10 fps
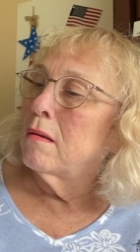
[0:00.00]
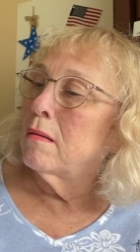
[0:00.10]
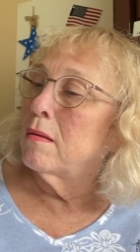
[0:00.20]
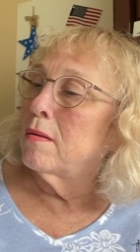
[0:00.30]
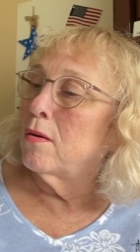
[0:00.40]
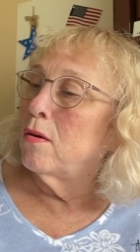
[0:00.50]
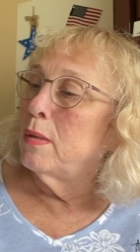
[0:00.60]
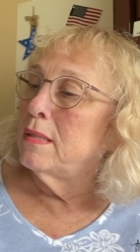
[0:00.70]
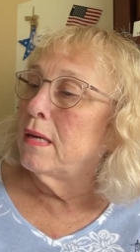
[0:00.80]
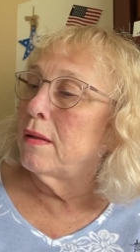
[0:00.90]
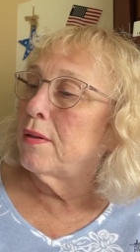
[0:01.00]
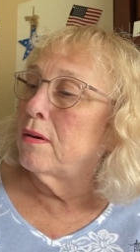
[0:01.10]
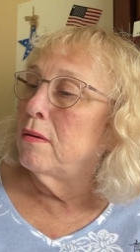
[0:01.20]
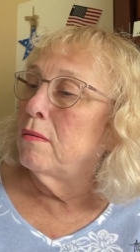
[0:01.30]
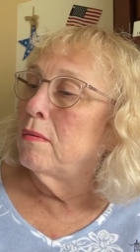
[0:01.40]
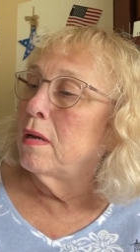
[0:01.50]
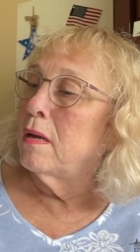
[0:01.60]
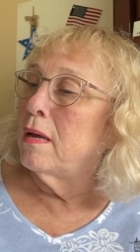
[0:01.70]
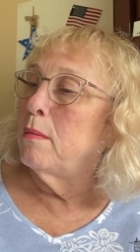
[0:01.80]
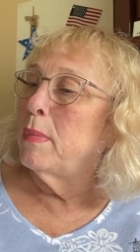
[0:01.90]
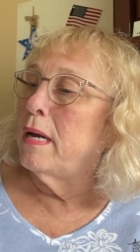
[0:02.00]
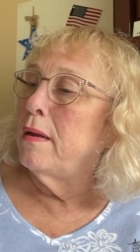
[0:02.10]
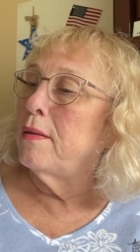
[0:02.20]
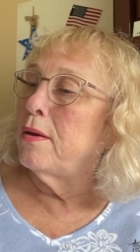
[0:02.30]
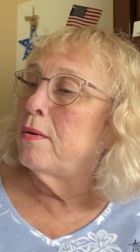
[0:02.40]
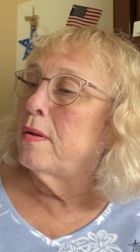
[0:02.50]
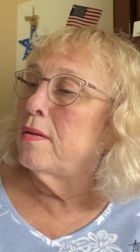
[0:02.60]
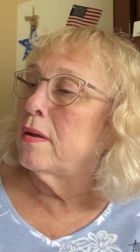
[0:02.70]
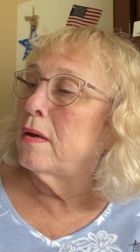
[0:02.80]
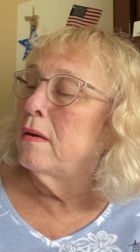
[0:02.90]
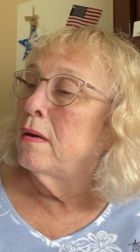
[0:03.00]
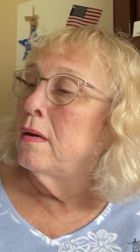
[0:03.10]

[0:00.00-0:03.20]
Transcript: It's always ethical, handmade in the USA.